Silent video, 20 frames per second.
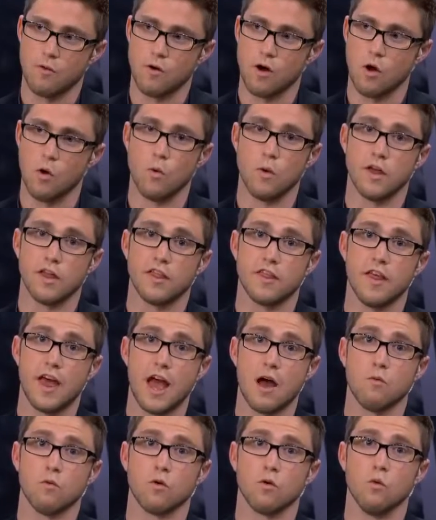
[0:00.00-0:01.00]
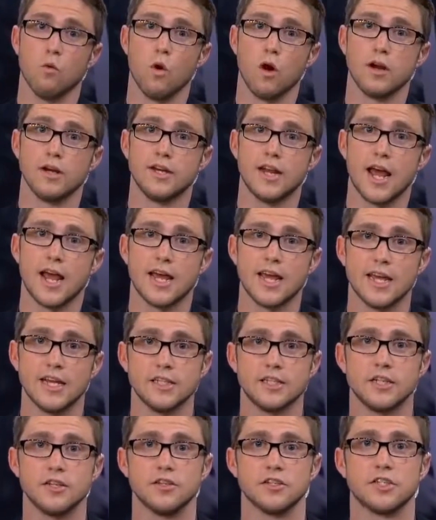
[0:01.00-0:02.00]
well, with that, we're one day
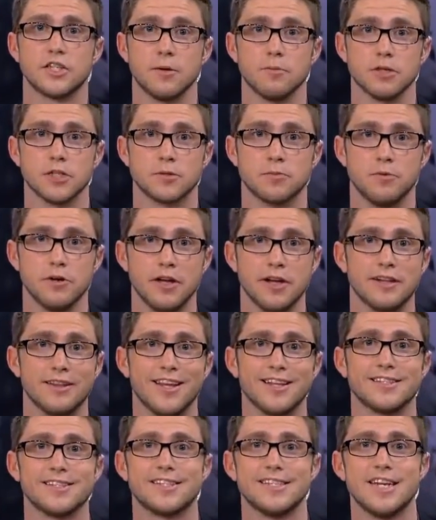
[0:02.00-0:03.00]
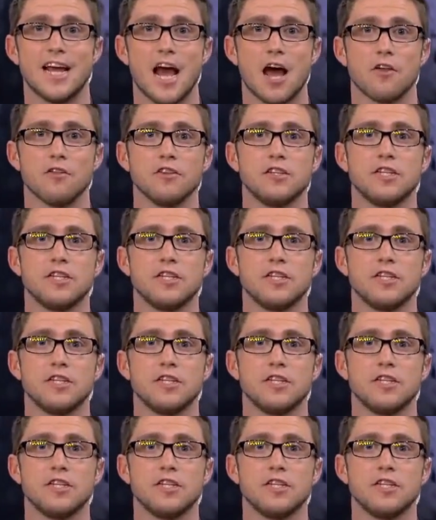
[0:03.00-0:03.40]
into the summer split, and let's see how the